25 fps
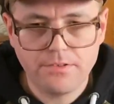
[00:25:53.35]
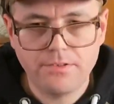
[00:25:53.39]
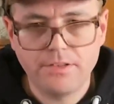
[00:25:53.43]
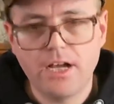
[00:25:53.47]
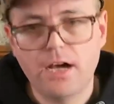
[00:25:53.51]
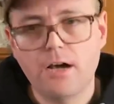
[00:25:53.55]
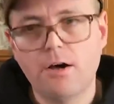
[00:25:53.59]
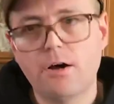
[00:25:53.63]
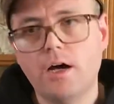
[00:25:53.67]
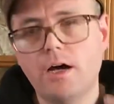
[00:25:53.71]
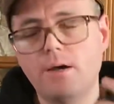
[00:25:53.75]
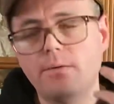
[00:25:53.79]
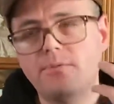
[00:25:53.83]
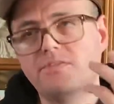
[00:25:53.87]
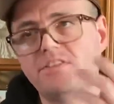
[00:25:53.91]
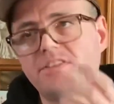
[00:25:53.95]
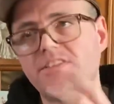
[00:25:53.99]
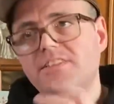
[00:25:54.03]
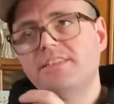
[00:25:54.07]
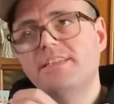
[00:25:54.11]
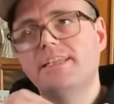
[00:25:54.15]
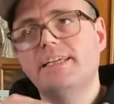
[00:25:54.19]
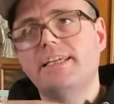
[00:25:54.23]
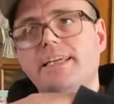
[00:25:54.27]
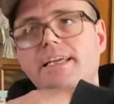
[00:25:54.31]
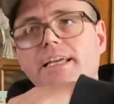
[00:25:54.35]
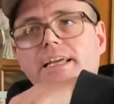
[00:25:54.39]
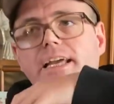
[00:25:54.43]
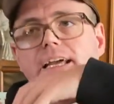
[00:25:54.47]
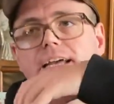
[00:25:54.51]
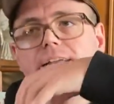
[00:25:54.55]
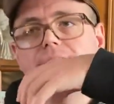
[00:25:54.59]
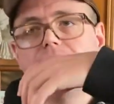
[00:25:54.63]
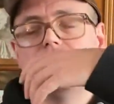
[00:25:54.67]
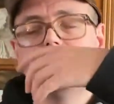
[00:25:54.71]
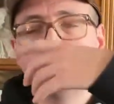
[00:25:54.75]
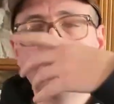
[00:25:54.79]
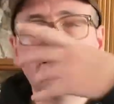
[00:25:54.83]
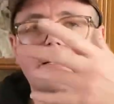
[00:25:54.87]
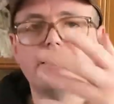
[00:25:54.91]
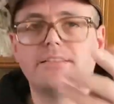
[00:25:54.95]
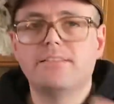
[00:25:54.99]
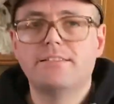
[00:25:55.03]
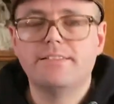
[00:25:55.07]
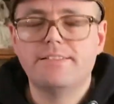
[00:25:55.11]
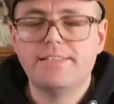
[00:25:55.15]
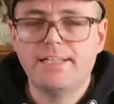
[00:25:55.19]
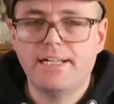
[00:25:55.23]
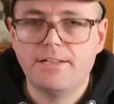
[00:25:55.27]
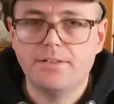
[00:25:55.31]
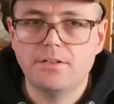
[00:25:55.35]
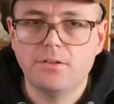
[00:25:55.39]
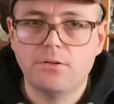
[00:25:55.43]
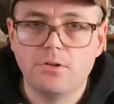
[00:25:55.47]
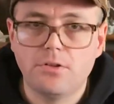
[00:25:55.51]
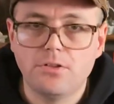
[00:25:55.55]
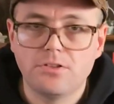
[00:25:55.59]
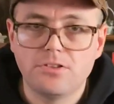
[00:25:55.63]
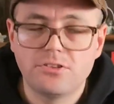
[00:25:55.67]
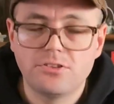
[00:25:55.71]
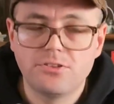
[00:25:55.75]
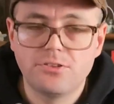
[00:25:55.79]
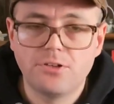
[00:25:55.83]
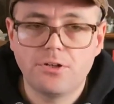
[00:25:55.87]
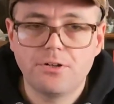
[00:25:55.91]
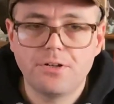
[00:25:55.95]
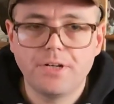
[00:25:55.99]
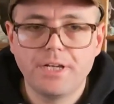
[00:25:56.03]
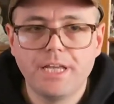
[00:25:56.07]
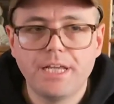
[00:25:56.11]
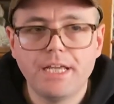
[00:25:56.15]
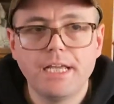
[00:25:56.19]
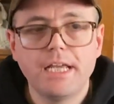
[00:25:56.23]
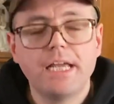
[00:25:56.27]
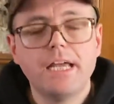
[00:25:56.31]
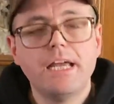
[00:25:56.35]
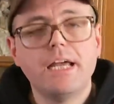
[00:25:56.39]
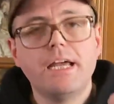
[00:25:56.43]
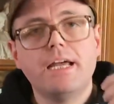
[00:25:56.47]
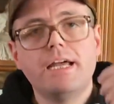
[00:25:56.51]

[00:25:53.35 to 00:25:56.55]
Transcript: Now, obviously, that doesn't tell the whole story.